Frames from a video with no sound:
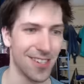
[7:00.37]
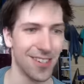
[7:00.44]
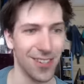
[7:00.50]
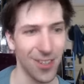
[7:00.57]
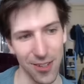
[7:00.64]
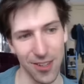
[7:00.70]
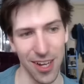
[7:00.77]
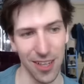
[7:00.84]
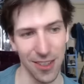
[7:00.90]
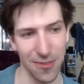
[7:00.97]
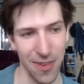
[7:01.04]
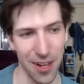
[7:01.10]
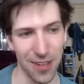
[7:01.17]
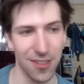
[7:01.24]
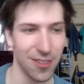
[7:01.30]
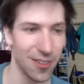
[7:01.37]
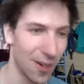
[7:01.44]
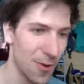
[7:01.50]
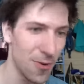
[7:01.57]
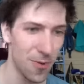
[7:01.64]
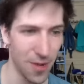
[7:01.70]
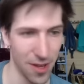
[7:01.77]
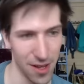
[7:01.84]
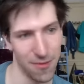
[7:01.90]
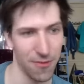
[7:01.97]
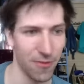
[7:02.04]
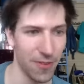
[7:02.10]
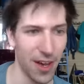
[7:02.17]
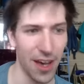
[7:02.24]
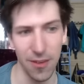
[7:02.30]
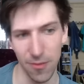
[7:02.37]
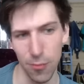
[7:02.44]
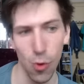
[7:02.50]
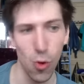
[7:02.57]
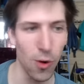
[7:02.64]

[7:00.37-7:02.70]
No Death Rattle. No get 5 more